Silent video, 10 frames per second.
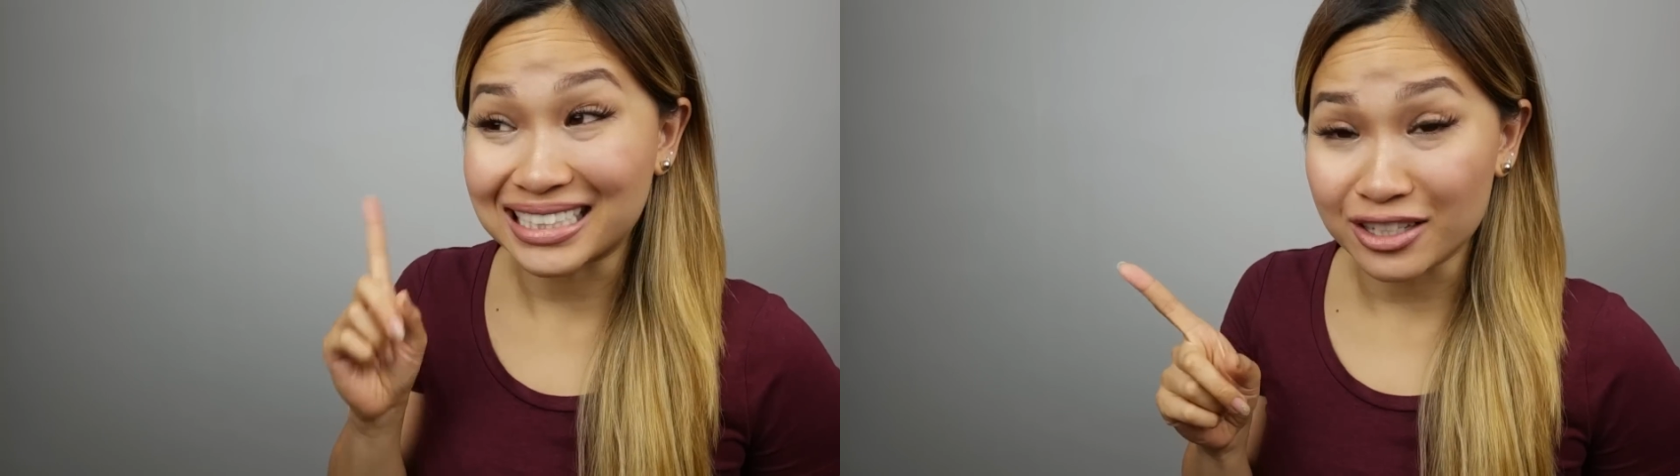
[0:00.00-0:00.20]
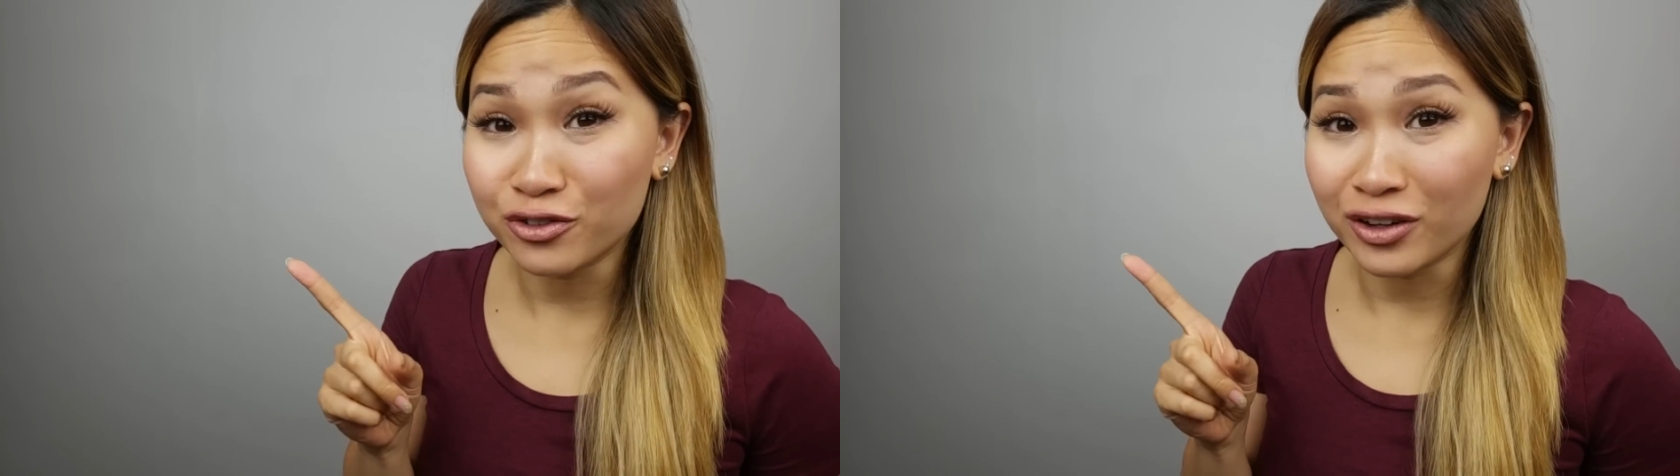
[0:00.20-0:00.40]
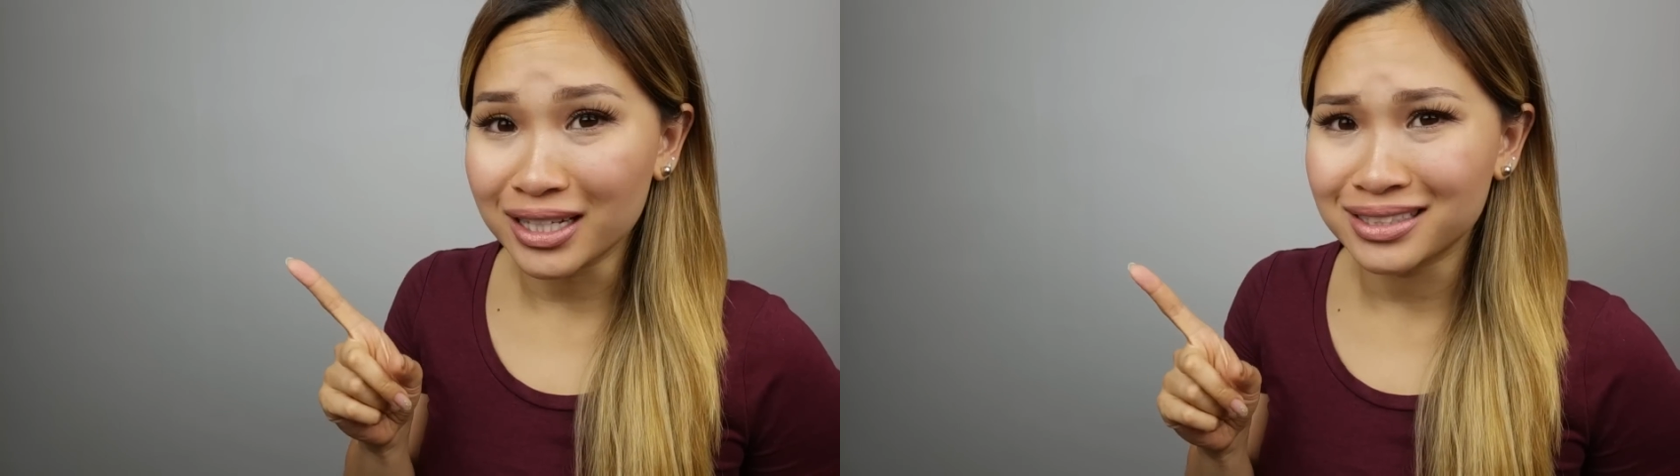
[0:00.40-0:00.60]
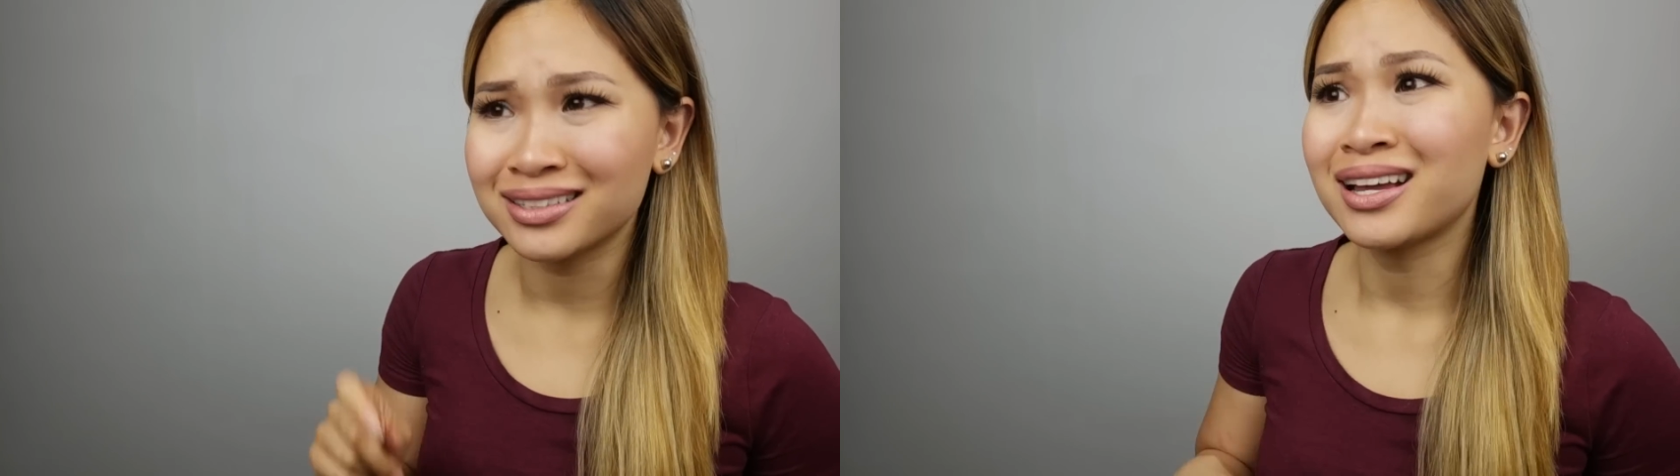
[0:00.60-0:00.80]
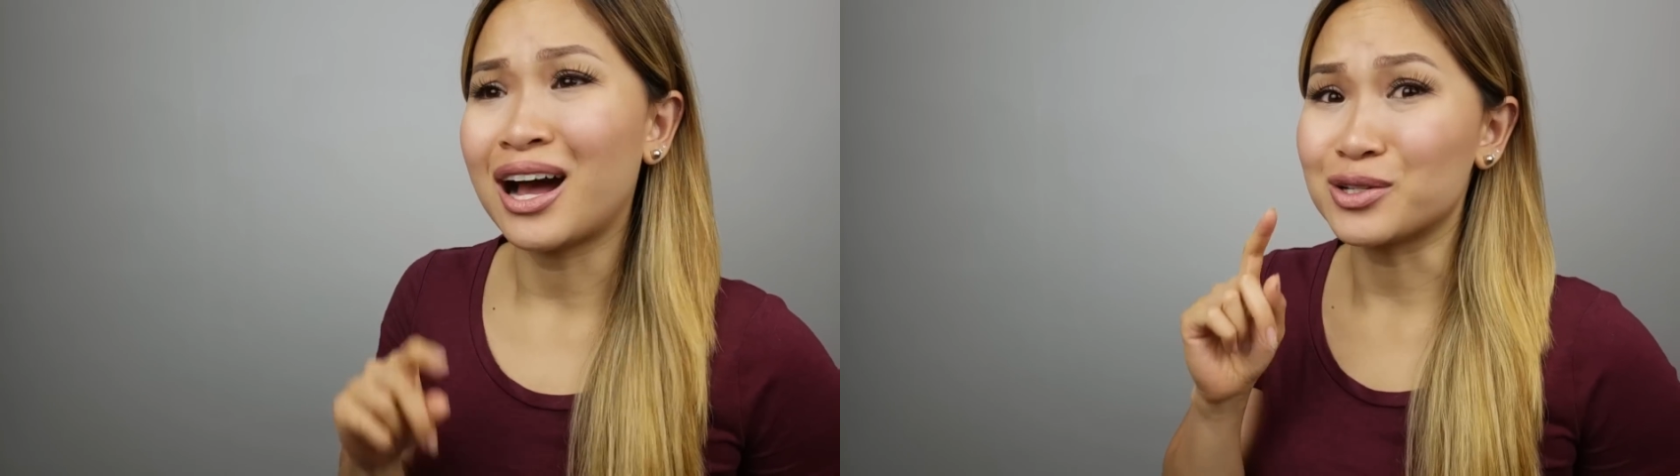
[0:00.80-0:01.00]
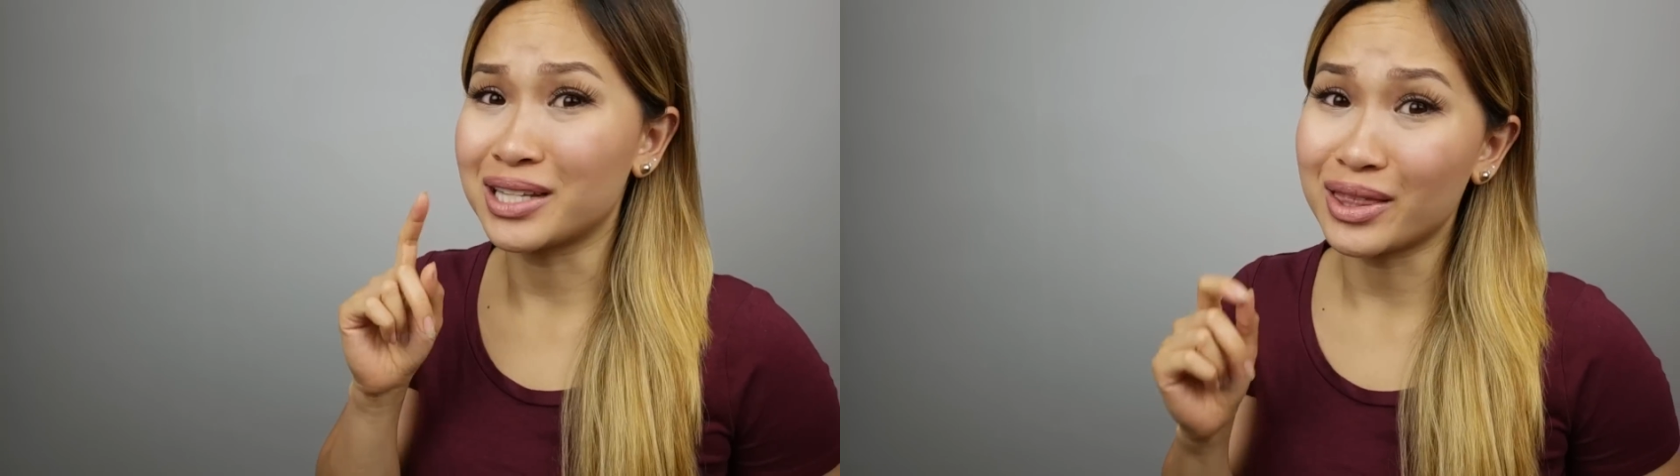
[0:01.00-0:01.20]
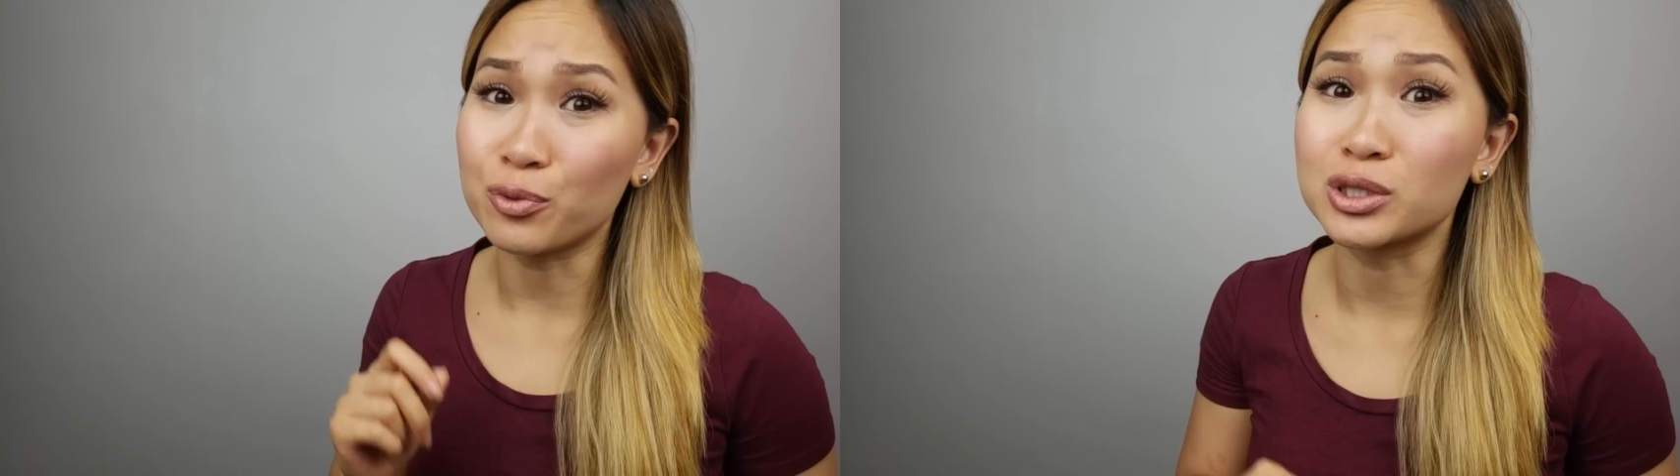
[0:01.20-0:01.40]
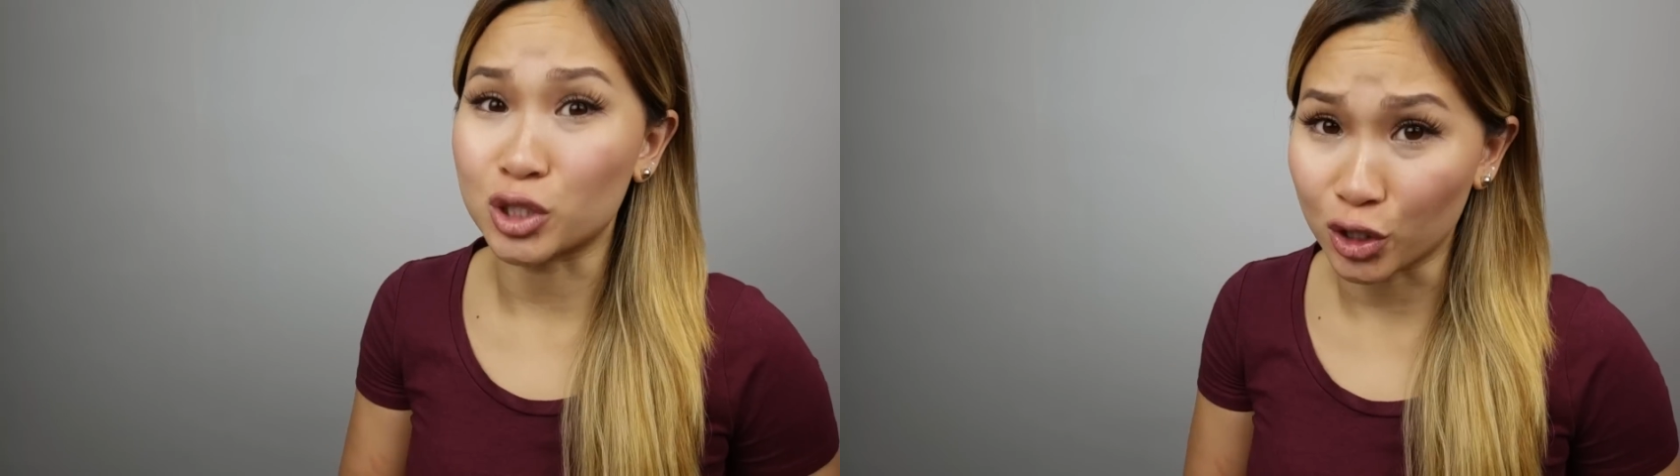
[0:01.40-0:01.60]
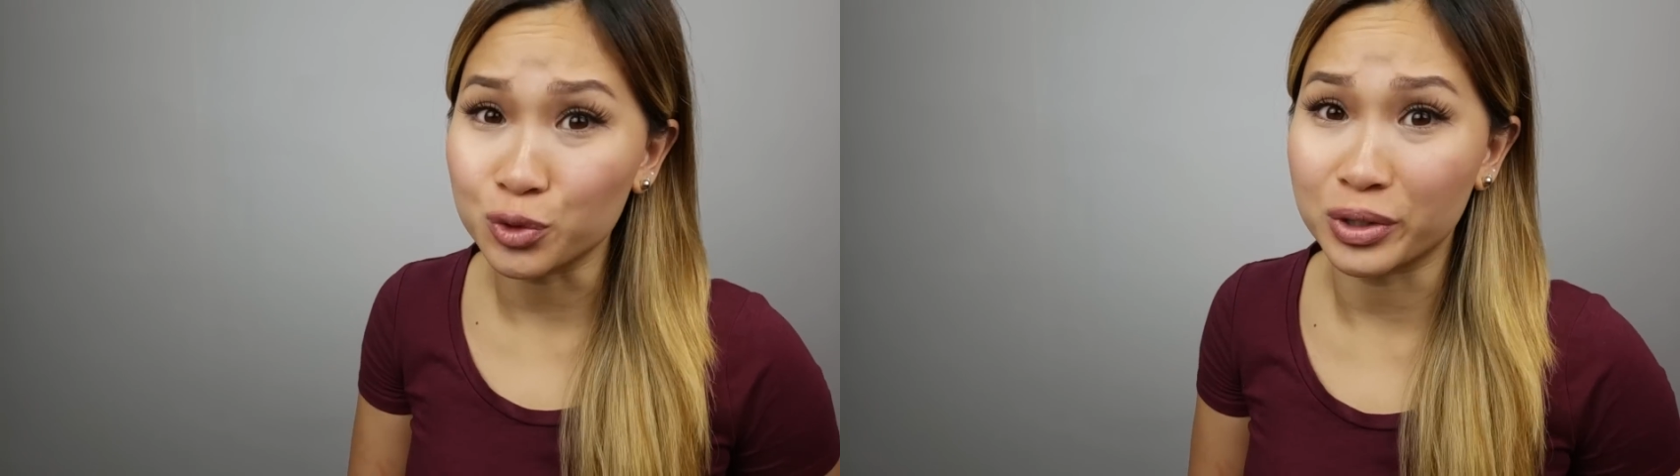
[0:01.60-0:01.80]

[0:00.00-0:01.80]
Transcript: defect outside the return